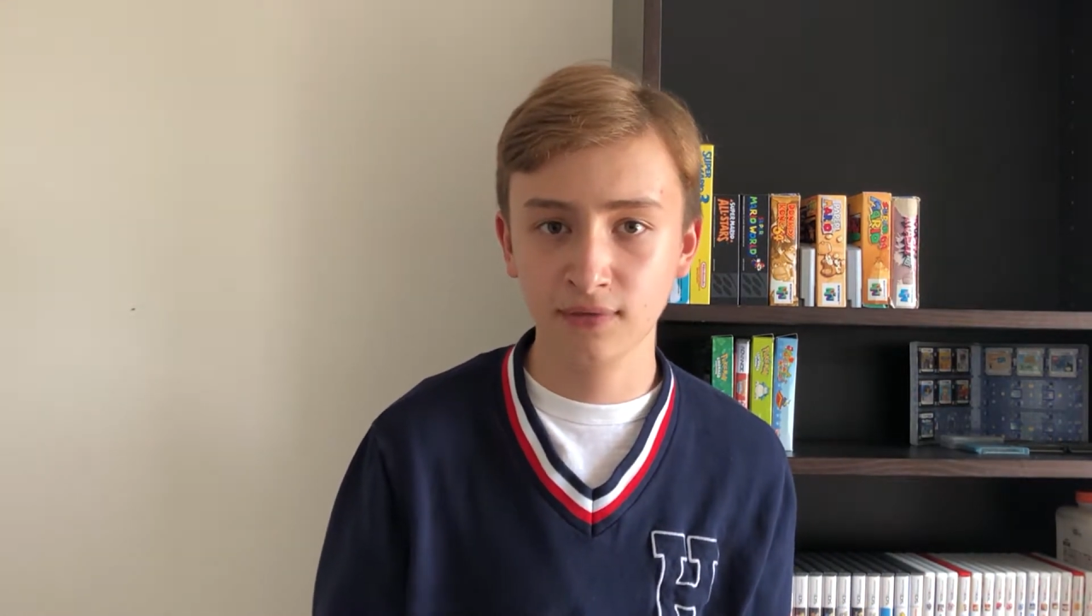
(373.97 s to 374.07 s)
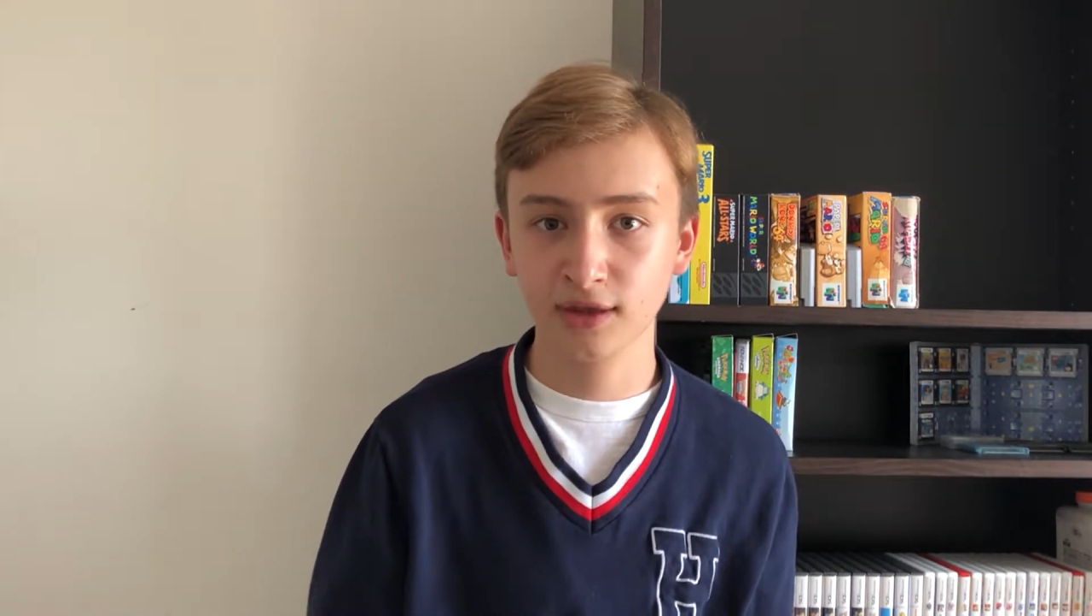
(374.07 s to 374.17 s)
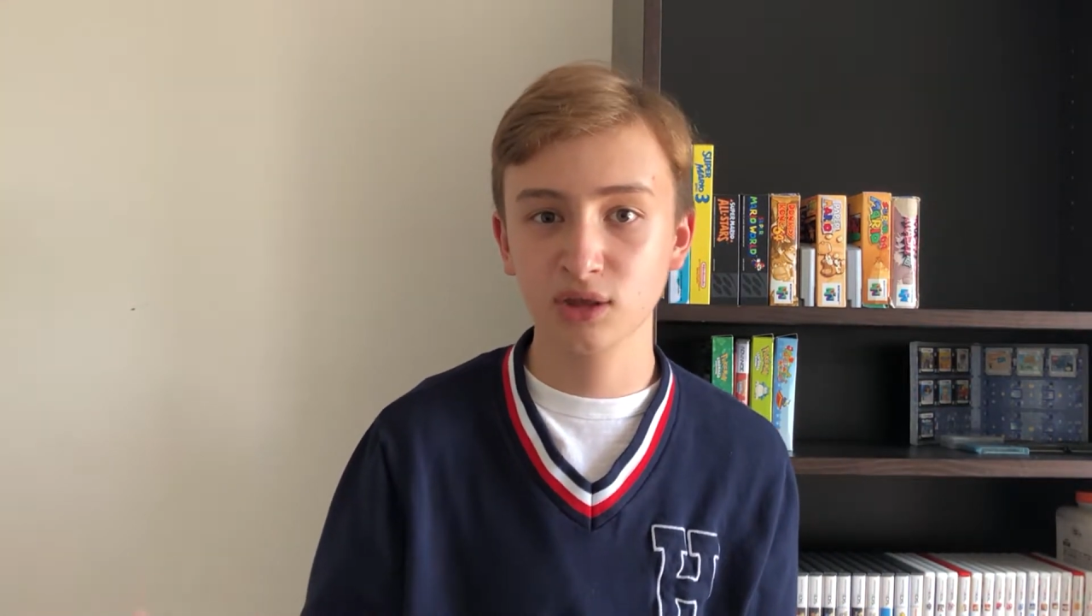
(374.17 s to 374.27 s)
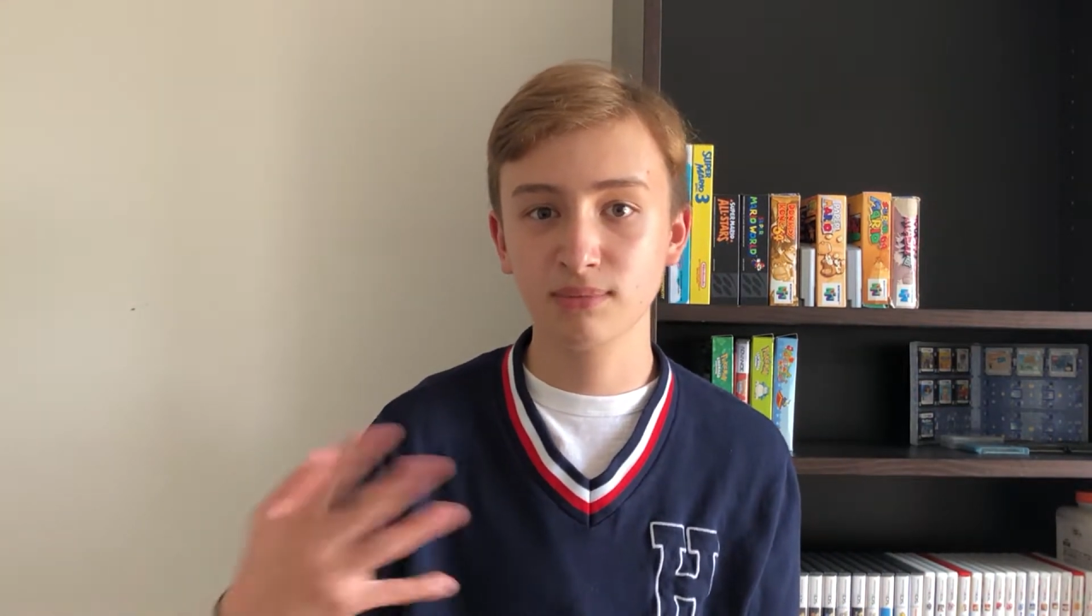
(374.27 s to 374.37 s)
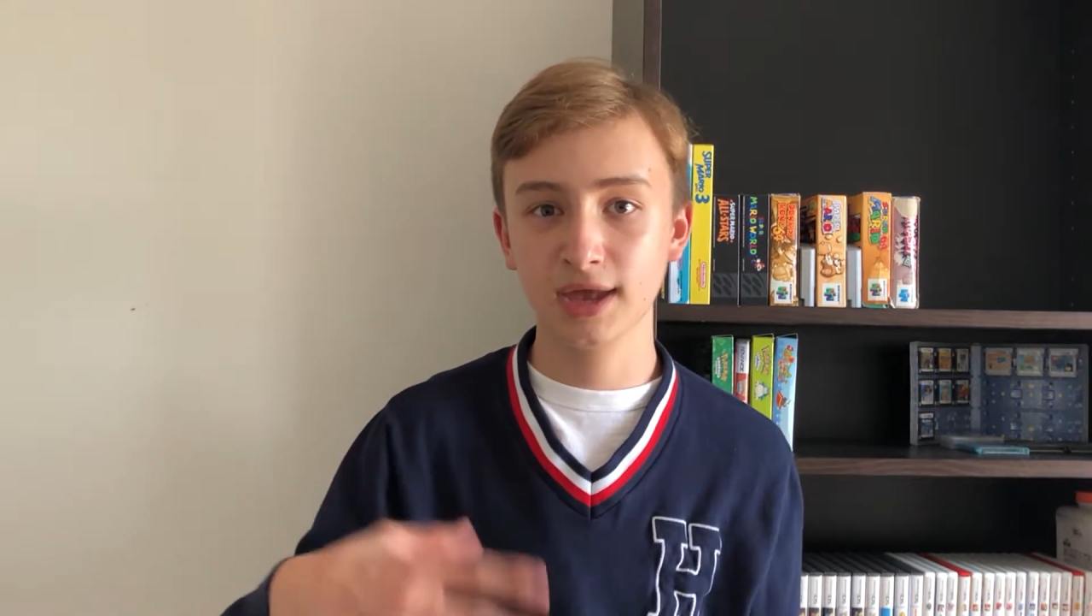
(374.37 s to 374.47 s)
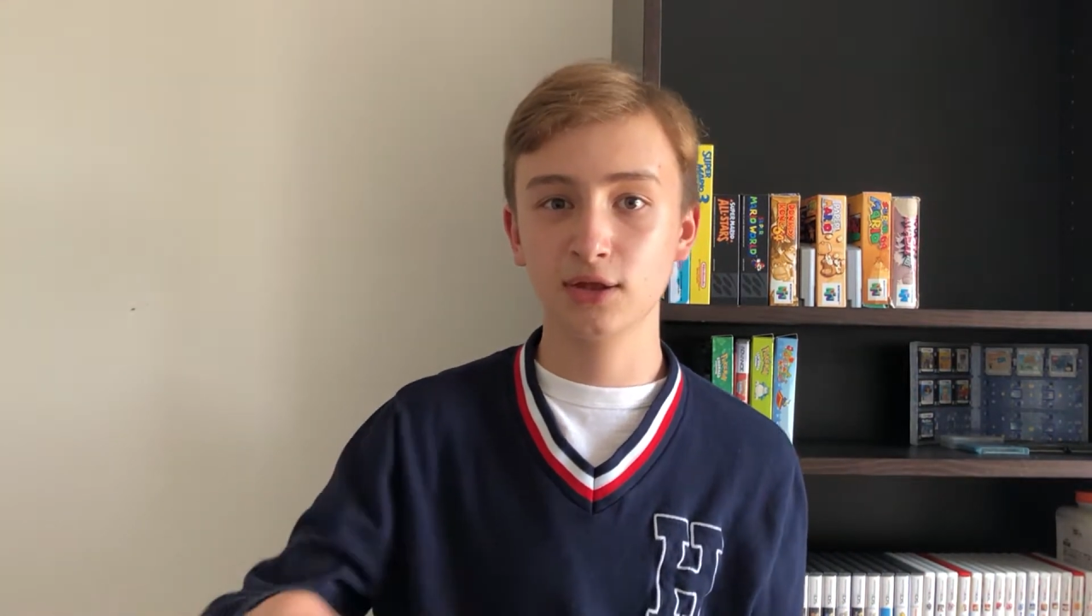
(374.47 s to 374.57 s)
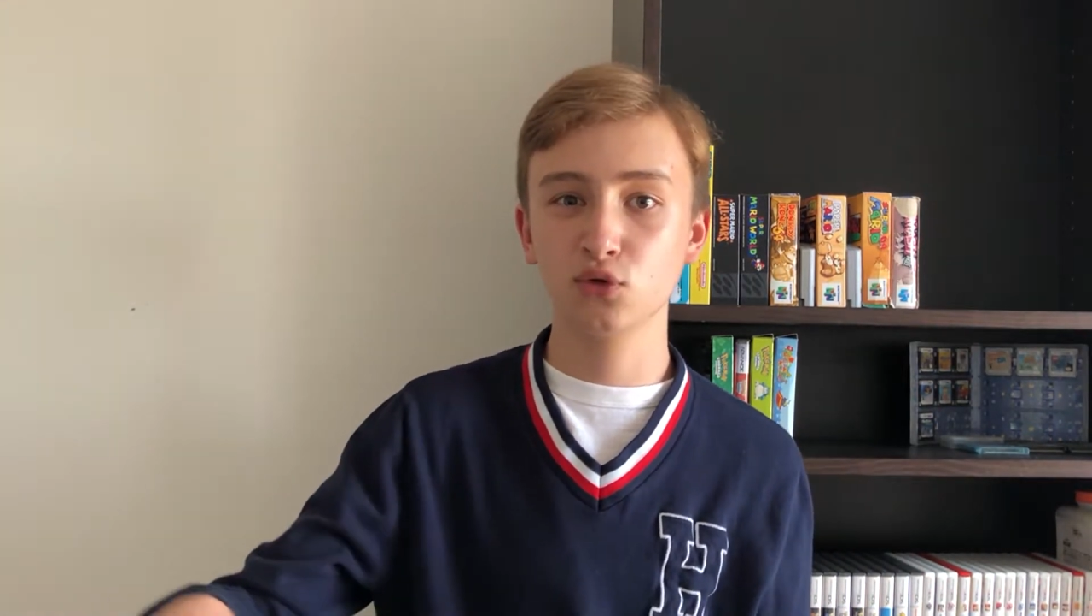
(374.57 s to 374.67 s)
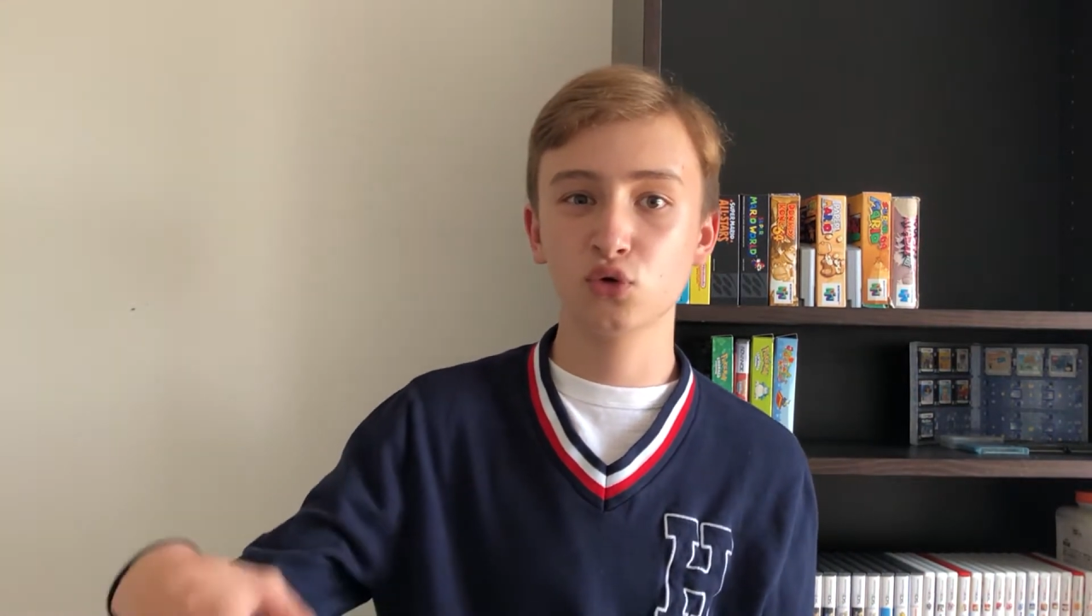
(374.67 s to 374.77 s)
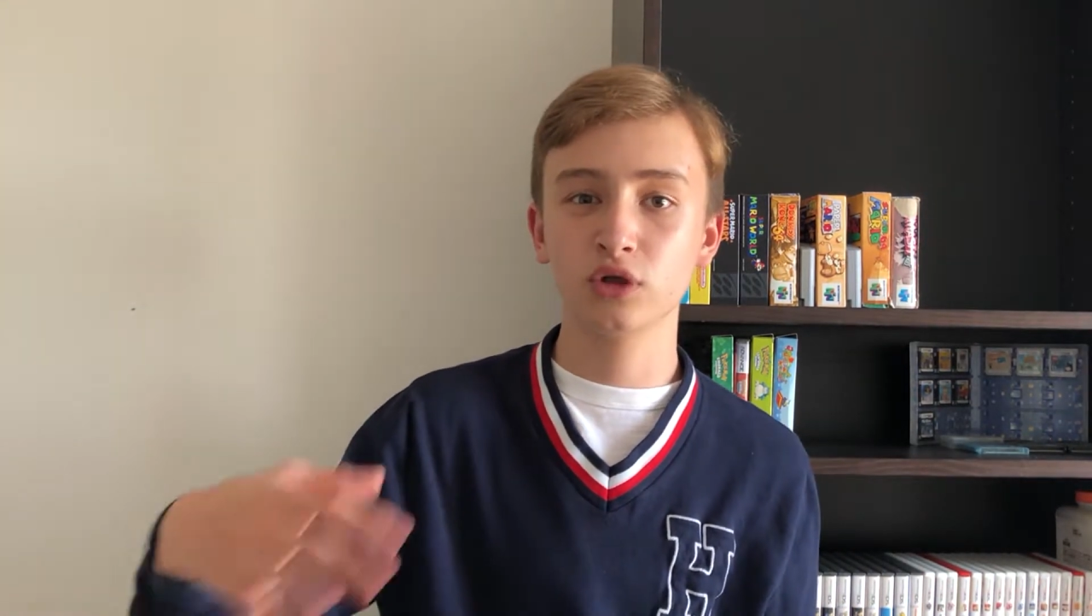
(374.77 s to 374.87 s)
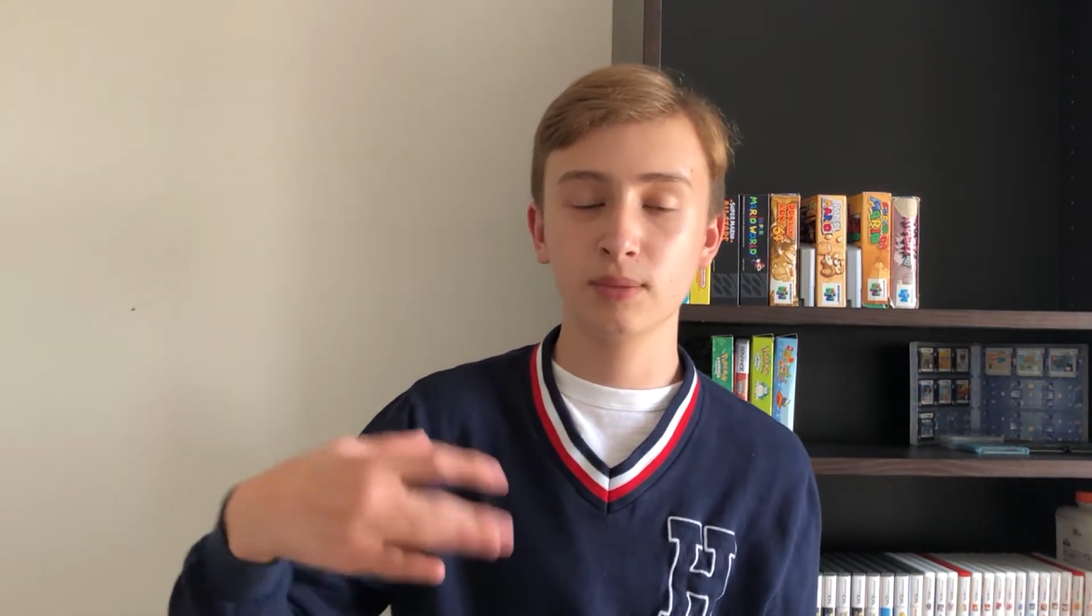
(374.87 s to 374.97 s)
like the
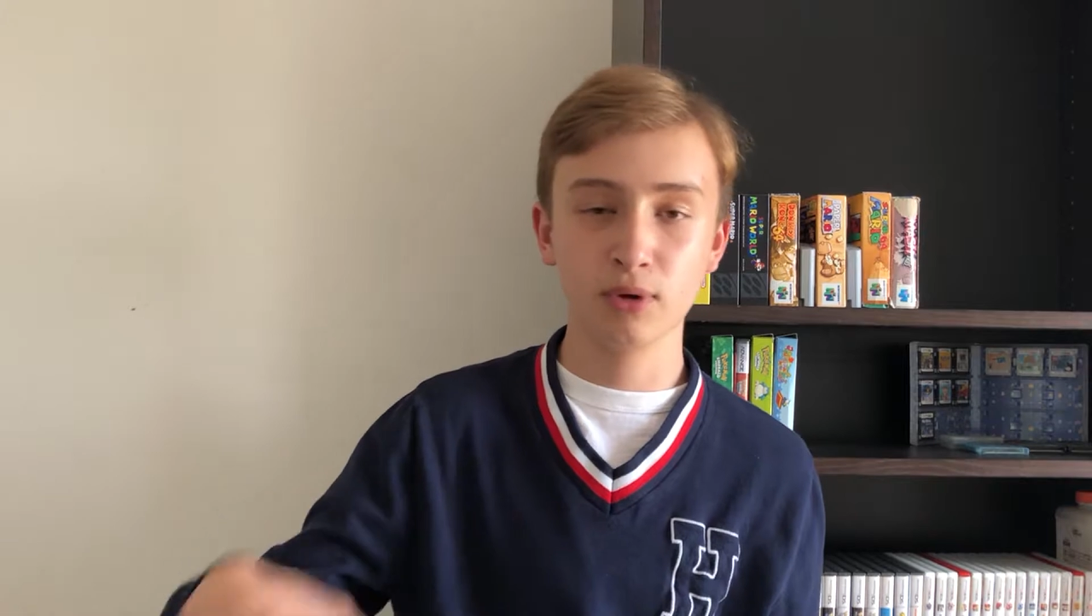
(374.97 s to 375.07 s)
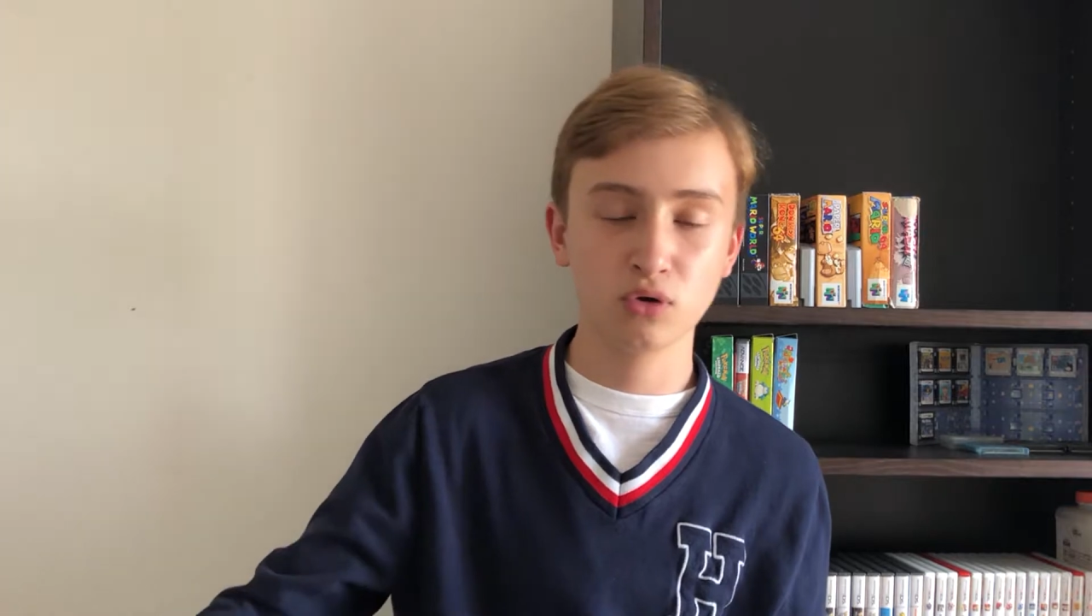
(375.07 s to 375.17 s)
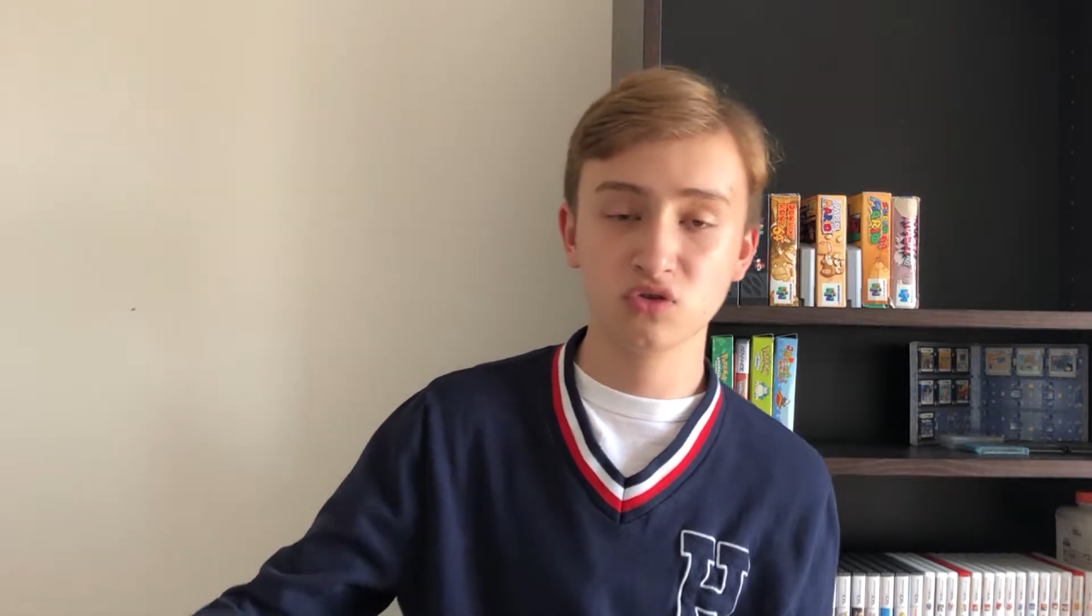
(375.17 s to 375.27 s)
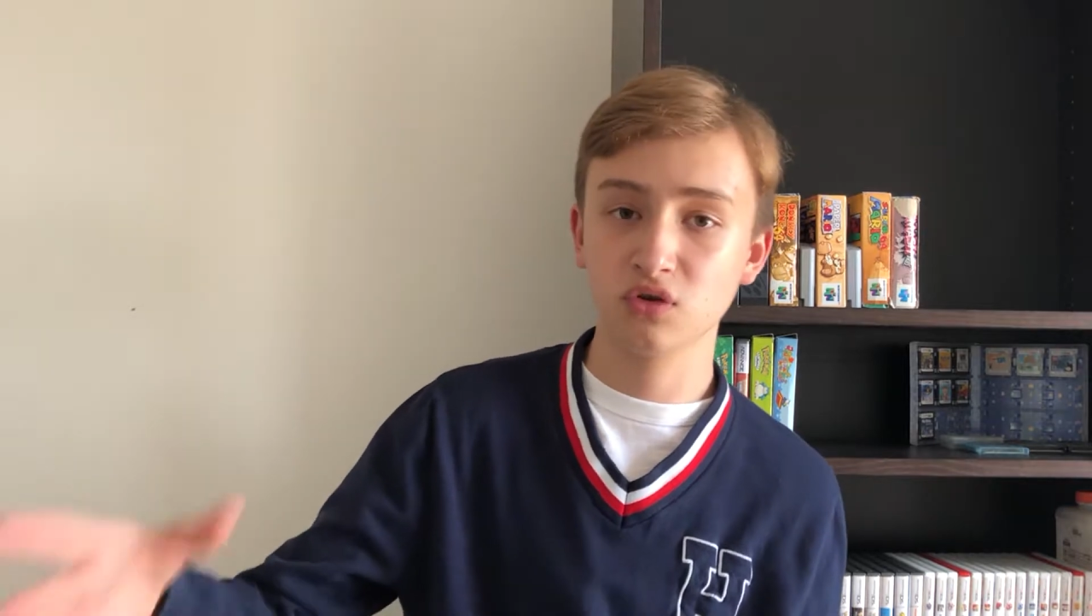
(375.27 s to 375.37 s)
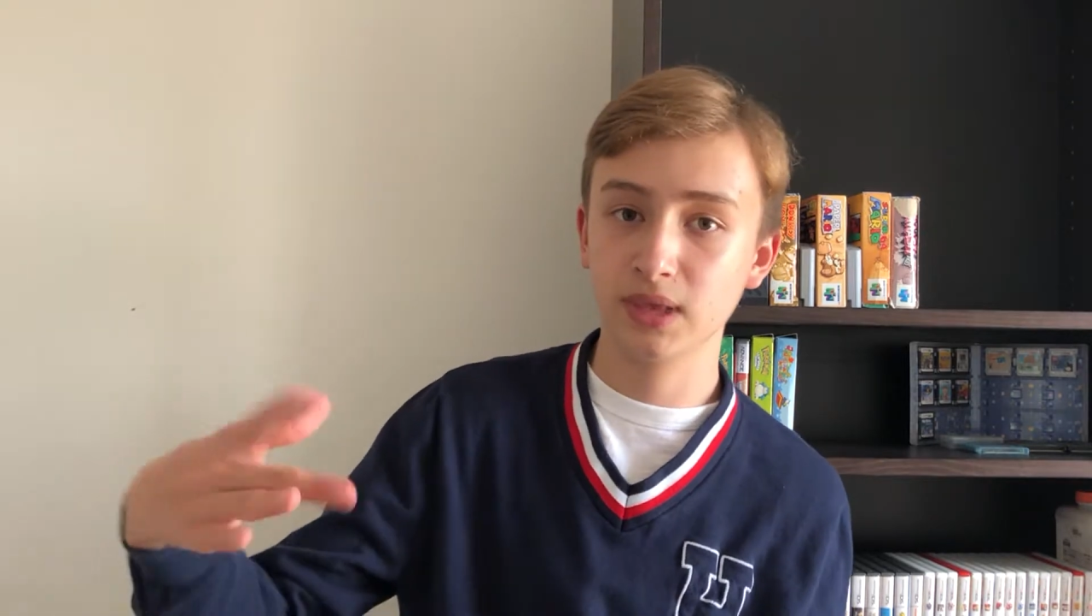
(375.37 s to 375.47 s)
manual and the poster